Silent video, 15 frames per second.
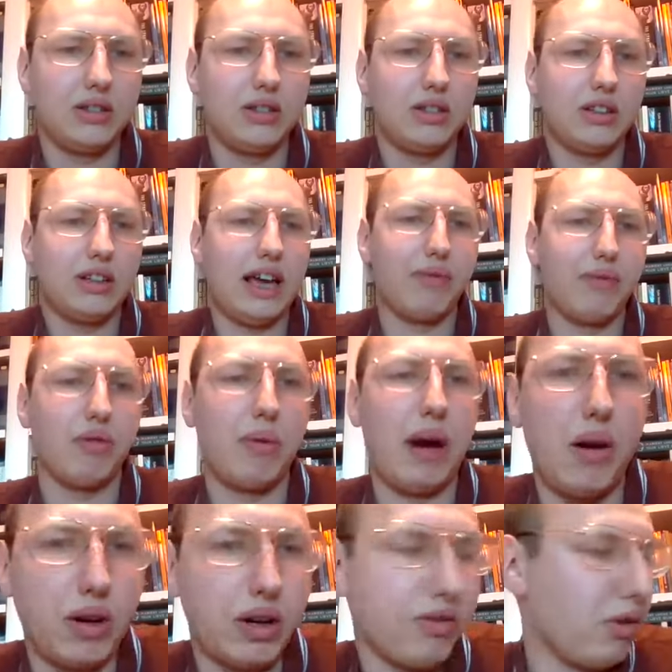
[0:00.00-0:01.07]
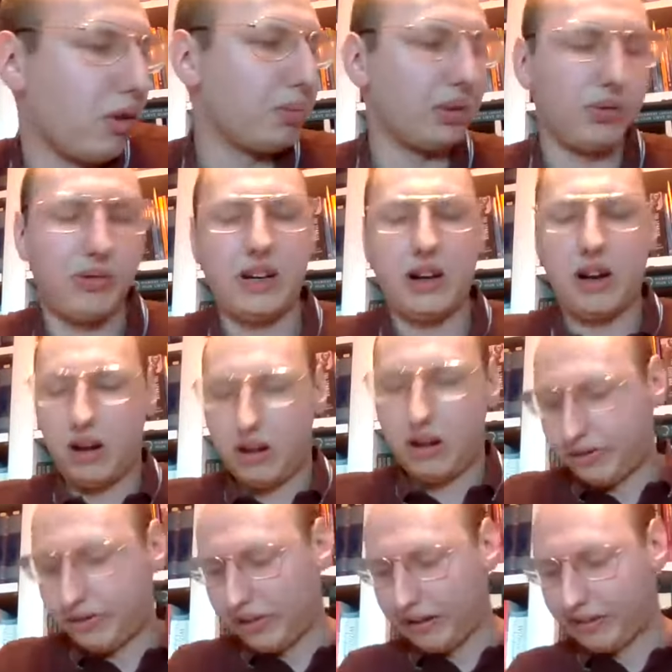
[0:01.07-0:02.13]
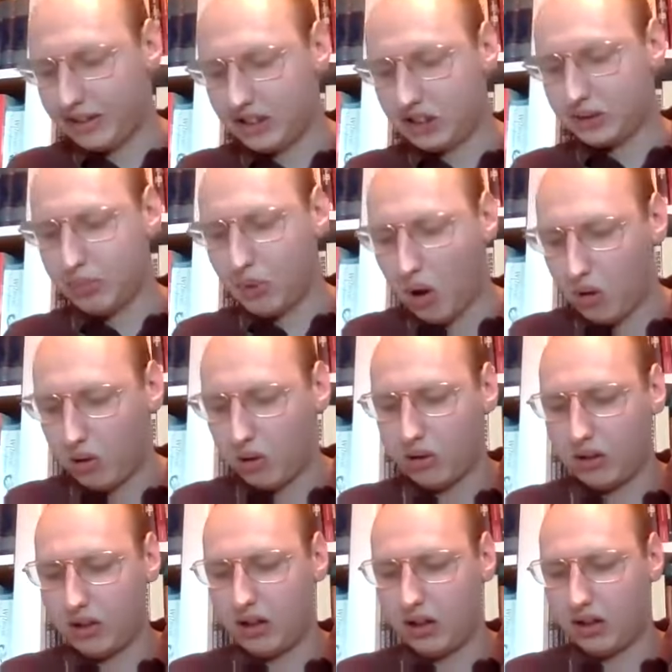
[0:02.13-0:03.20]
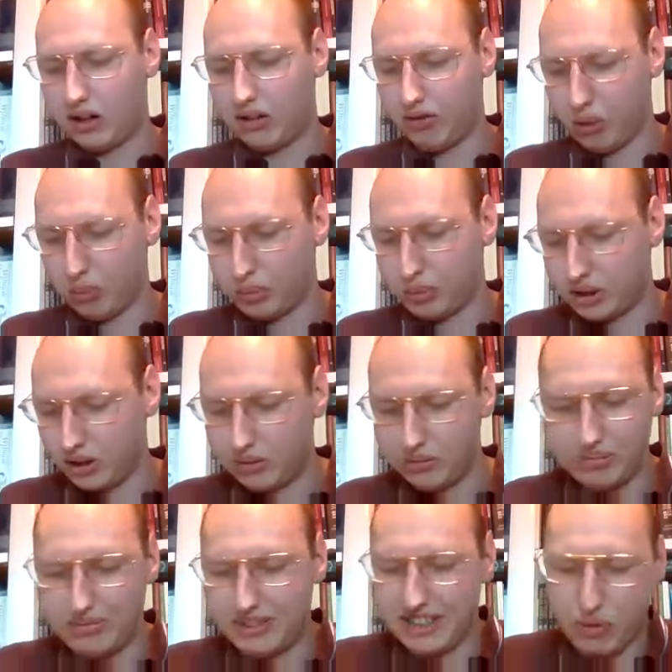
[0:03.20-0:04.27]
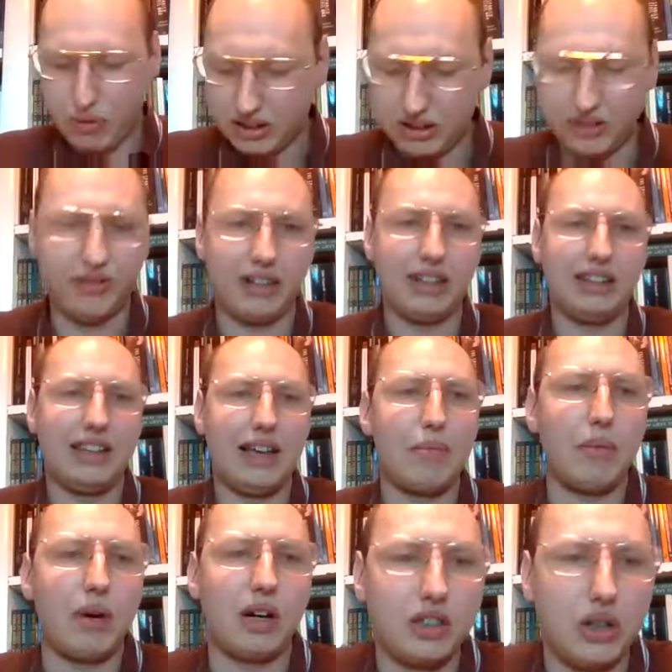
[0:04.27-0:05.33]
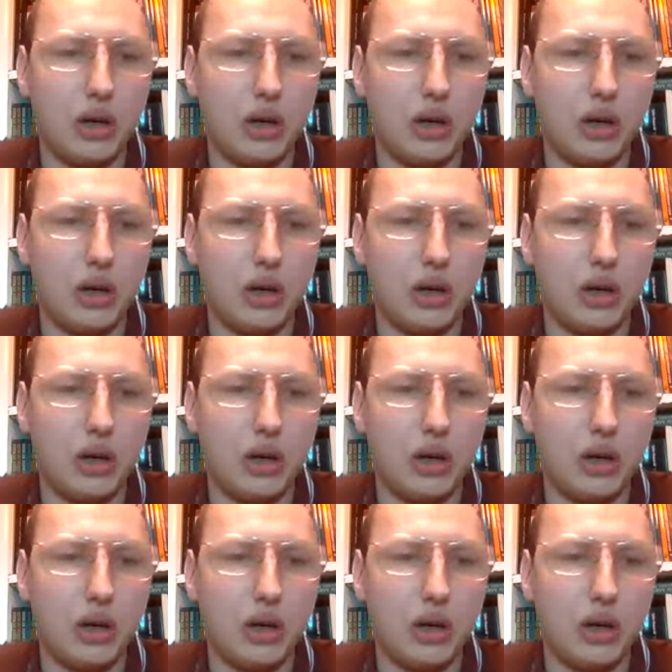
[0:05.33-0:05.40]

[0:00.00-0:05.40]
came from our group, but we are a very small group. So there wasn't really that much